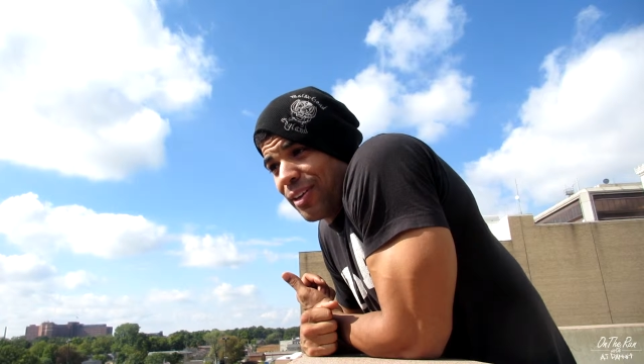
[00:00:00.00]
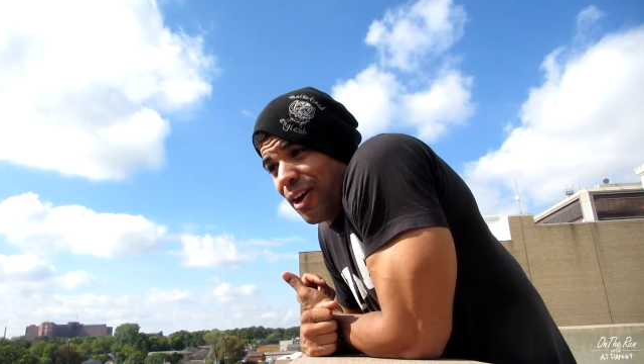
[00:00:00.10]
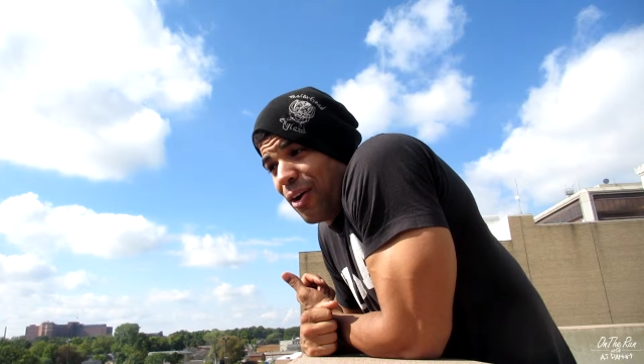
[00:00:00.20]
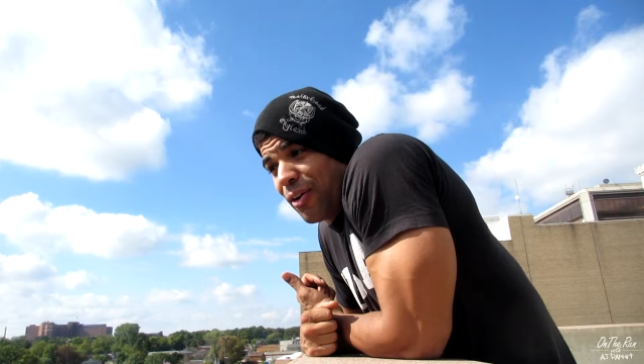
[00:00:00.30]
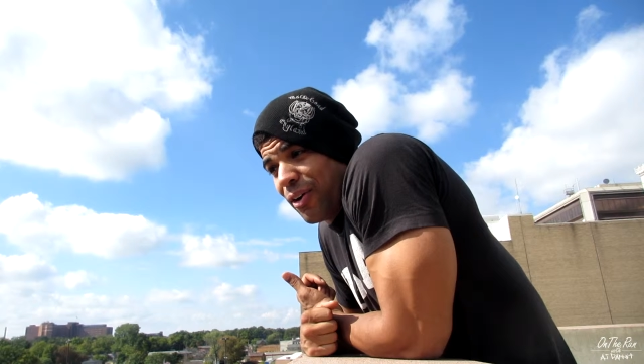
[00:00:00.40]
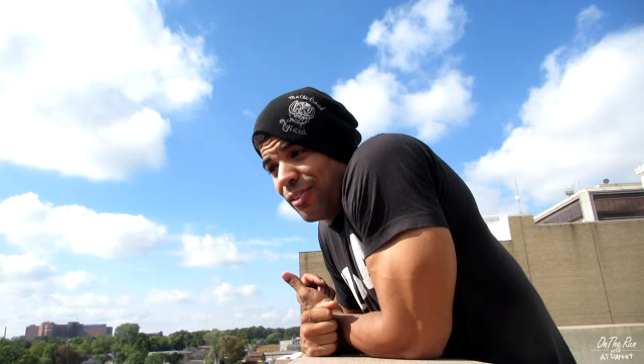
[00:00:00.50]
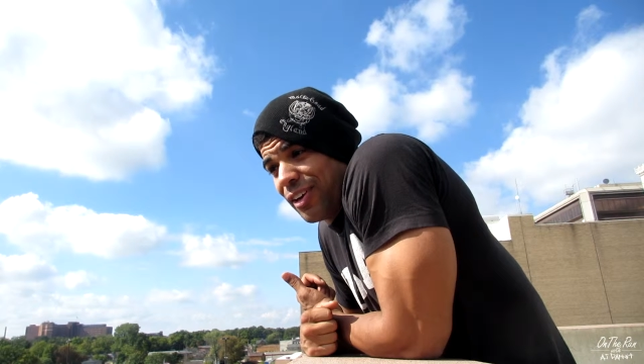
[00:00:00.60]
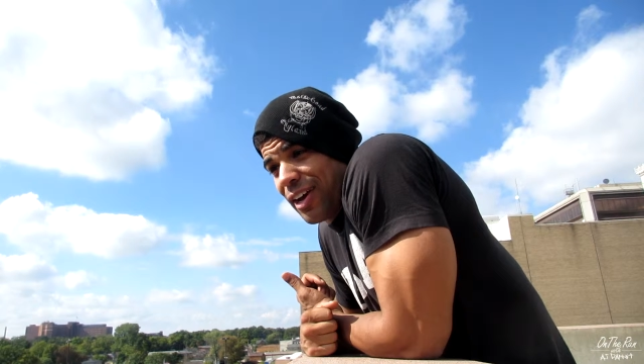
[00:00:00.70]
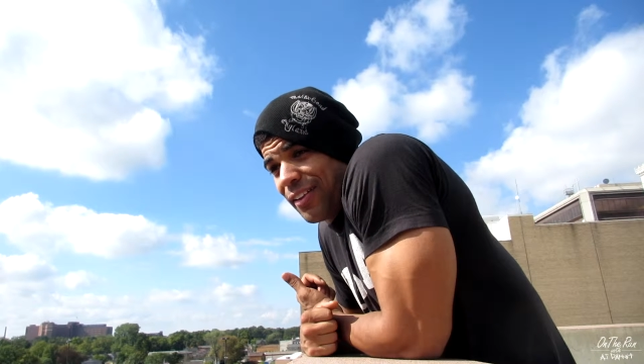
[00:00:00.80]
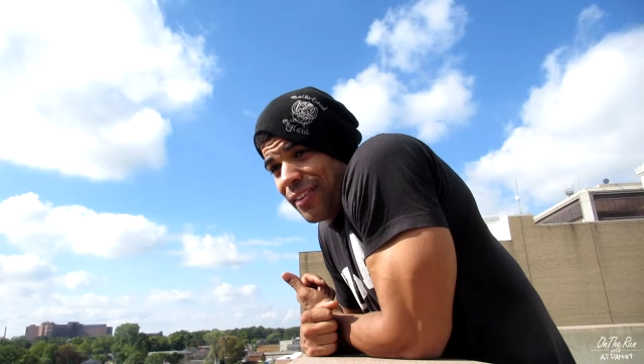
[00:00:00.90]
yo, go
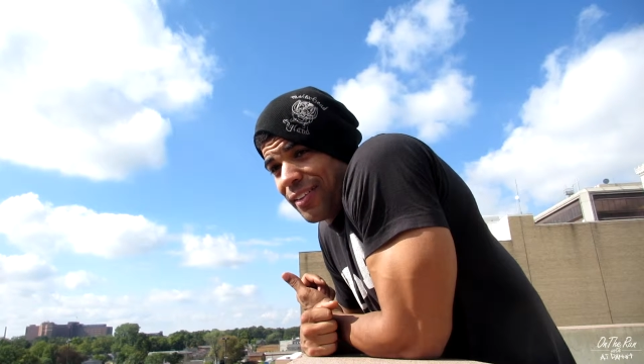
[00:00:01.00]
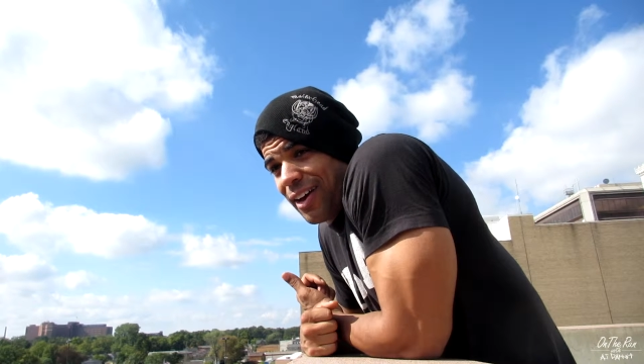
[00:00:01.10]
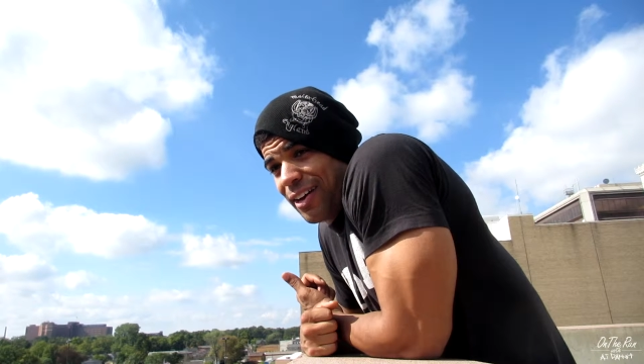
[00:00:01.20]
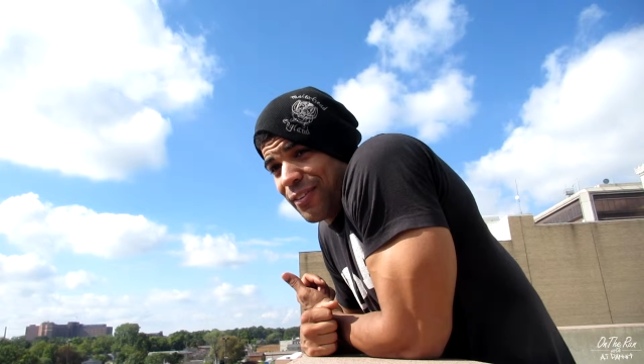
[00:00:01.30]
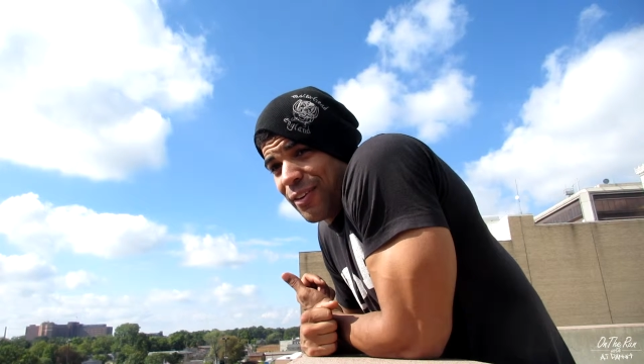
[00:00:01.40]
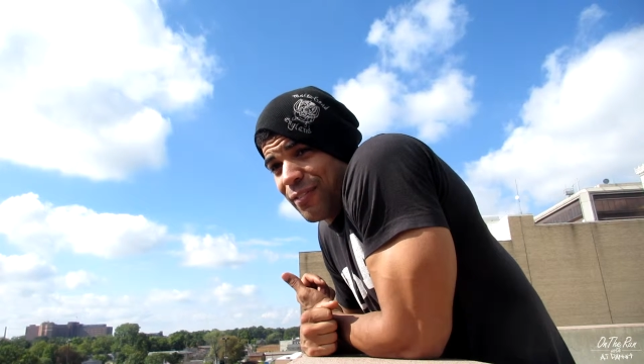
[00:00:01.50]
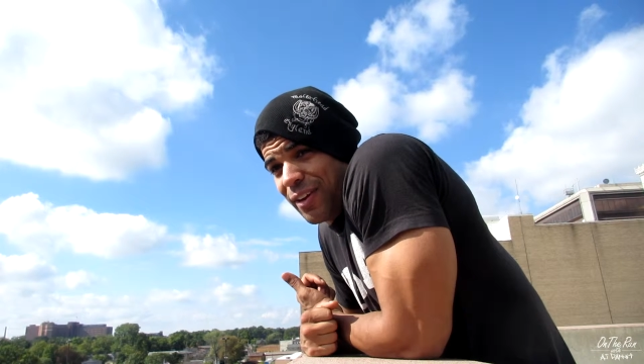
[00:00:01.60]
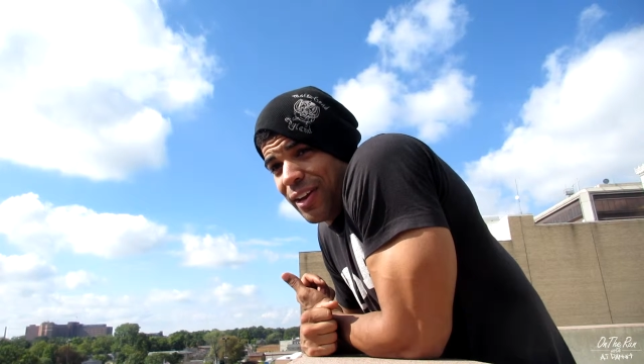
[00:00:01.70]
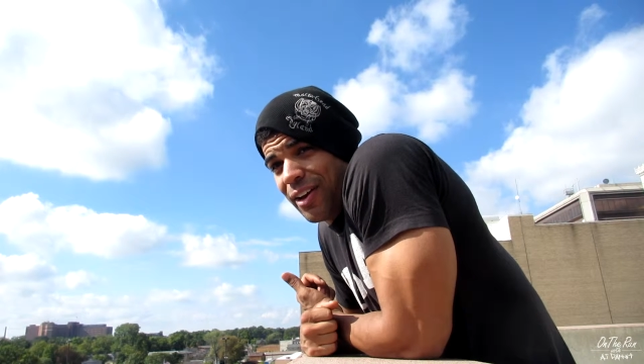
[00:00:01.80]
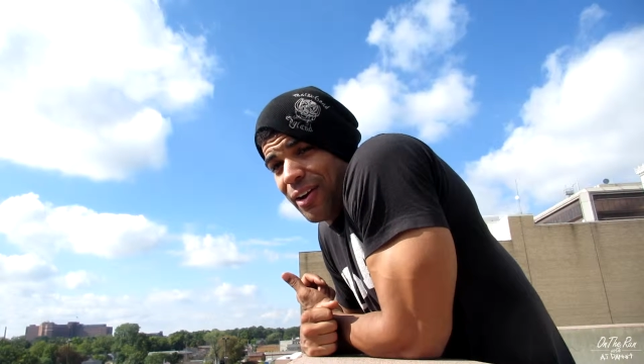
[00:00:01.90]
check out this guy's fucking
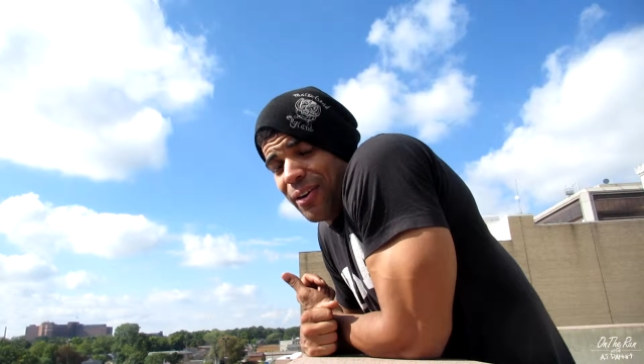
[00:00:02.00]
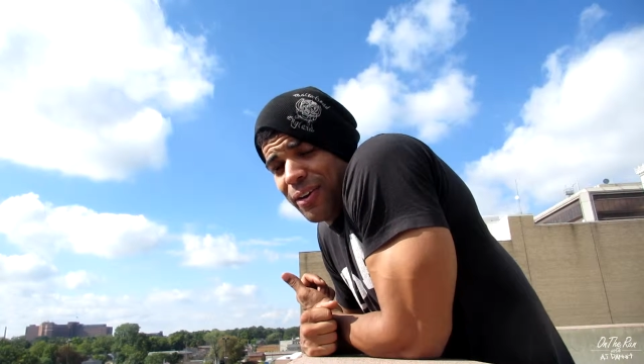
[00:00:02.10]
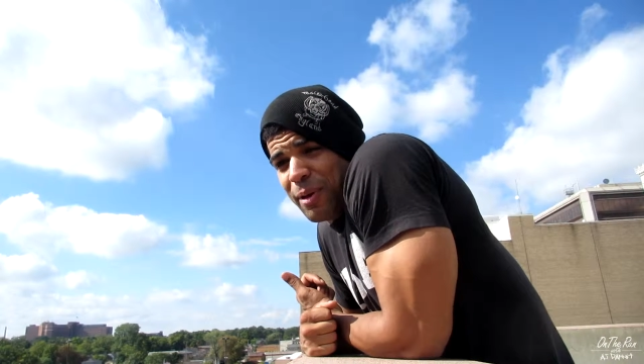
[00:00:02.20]
video,